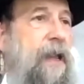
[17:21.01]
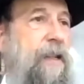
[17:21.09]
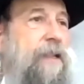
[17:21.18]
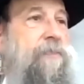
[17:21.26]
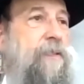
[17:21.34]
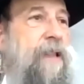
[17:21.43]
and
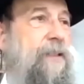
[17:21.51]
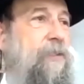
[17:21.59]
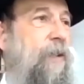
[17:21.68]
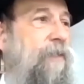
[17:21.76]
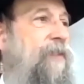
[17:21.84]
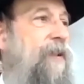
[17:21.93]
at
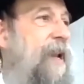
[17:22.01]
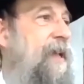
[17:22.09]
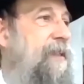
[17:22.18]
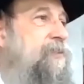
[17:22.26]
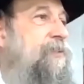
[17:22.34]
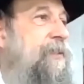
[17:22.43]
12 o'clock
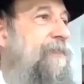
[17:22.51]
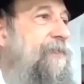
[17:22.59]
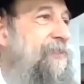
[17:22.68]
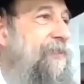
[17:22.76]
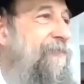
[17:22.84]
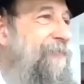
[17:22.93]
he
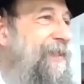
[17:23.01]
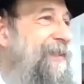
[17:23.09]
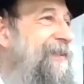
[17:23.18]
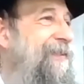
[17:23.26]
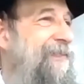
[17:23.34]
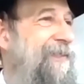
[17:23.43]
should have
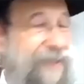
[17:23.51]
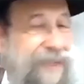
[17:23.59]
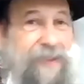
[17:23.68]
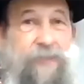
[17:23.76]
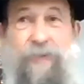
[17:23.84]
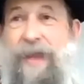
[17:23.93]
been. He
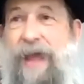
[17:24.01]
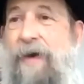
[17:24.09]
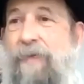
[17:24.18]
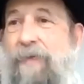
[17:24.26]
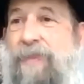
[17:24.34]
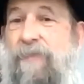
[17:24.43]
had 3
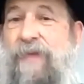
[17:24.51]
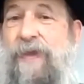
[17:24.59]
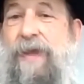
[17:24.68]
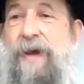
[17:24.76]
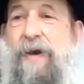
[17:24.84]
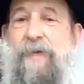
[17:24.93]
hours of
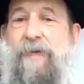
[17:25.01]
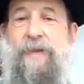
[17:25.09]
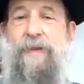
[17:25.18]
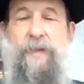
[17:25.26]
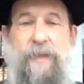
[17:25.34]
a.